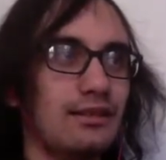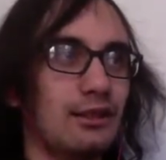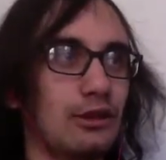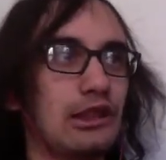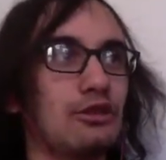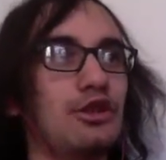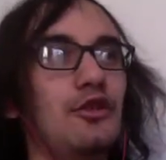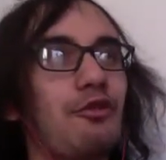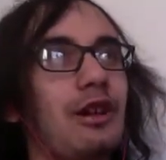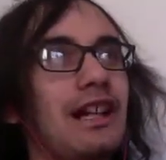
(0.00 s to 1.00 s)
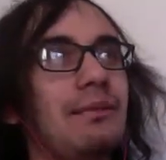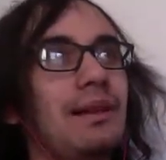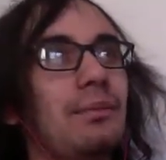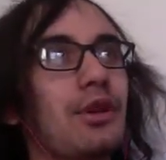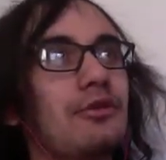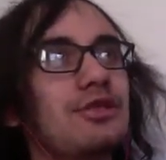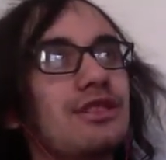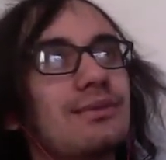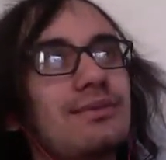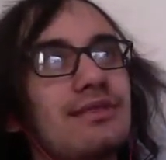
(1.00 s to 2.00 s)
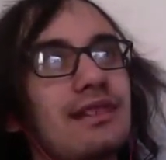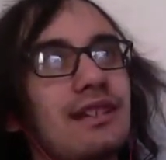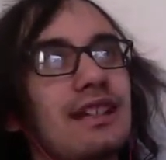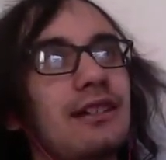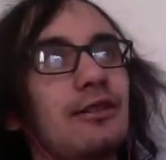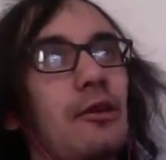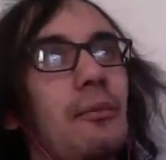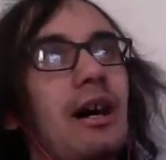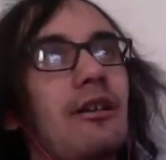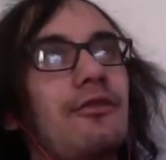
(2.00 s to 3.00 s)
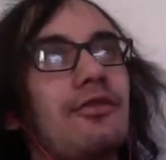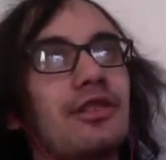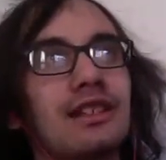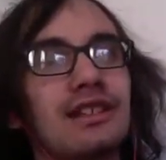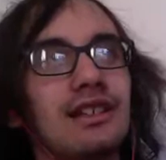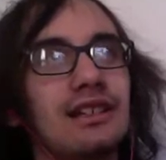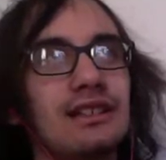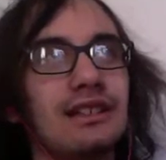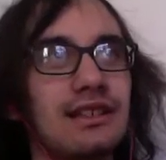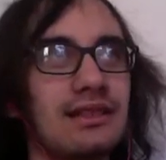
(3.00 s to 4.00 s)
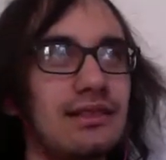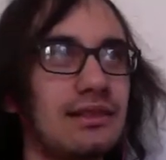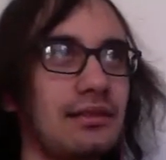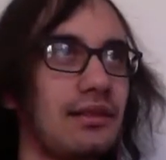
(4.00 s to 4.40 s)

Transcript: Your tooth randomly blows up, and now your mouth looking like